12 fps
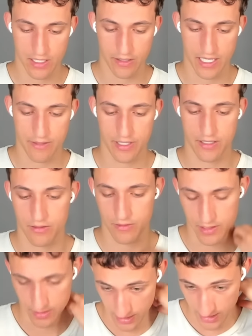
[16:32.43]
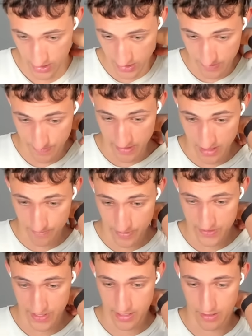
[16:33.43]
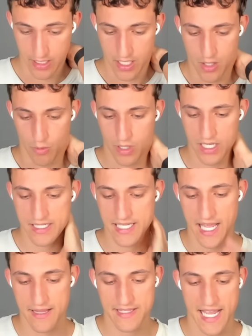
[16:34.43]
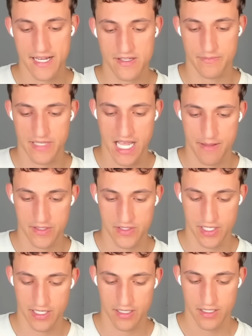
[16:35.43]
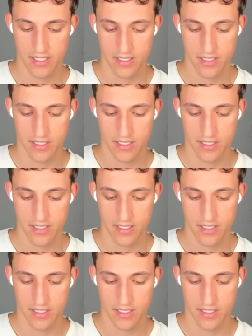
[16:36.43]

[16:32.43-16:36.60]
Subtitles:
Okay, wait, hold on. Let's just Spirit Empress here. We're gonna tank some damage here.